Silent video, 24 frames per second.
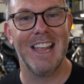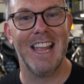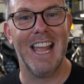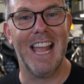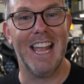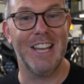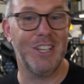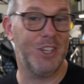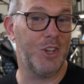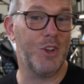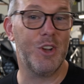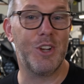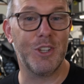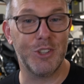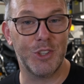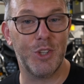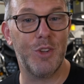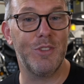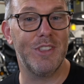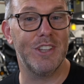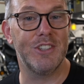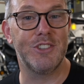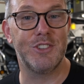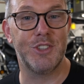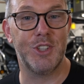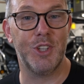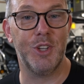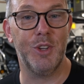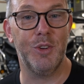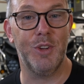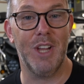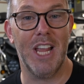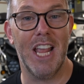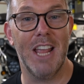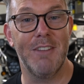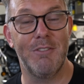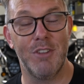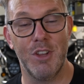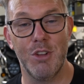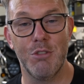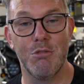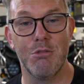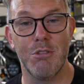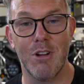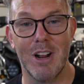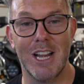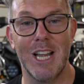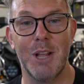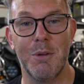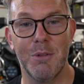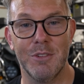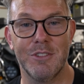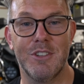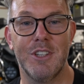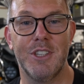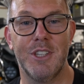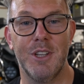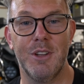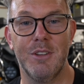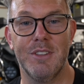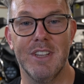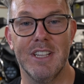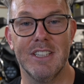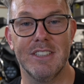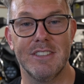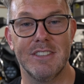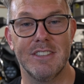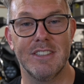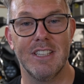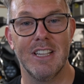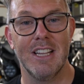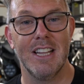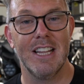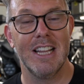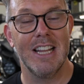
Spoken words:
And you can do this too if you really want to do this.